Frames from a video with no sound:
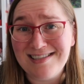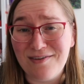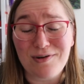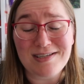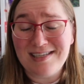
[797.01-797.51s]

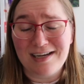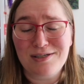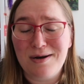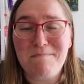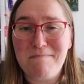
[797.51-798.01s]
They've got
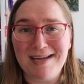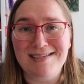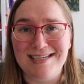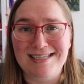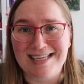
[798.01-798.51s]
such an
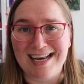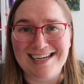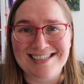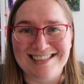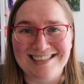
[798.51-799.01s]
amazing
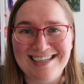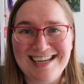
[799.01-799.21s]
selection.